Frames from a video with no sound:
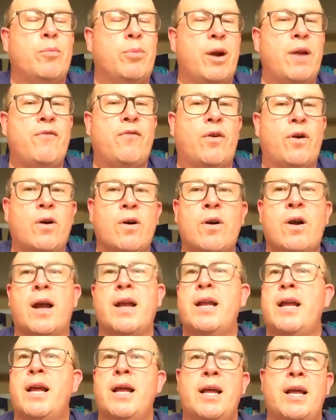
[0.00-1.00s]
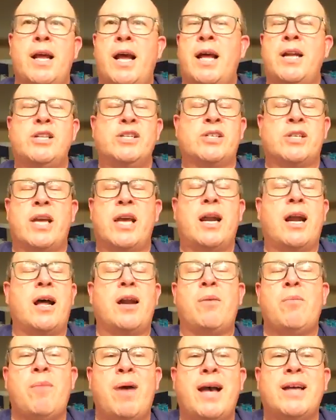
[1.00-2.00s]
for her. I just
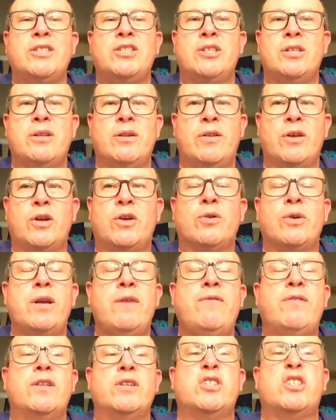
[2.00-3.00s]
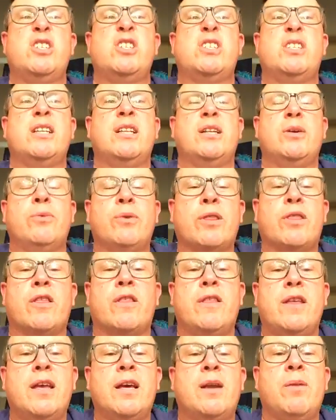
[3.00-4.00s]
cannot imagine the grief that she's dealing with
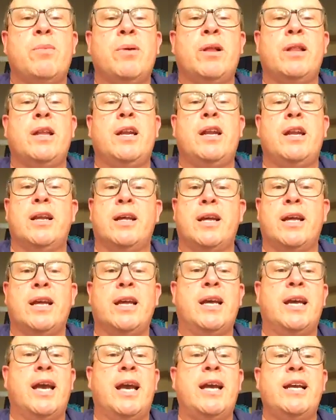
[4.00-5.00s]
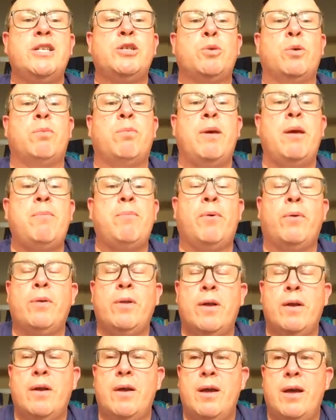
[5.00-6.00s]
and the inability to engage with
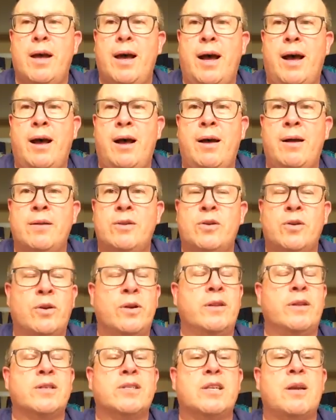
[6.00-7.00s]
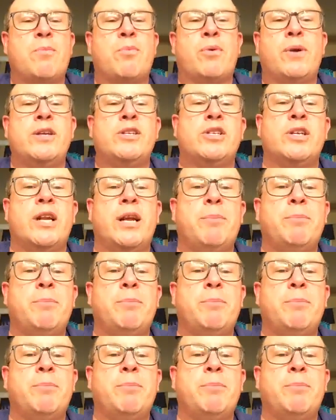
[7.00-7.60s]
people during the separation.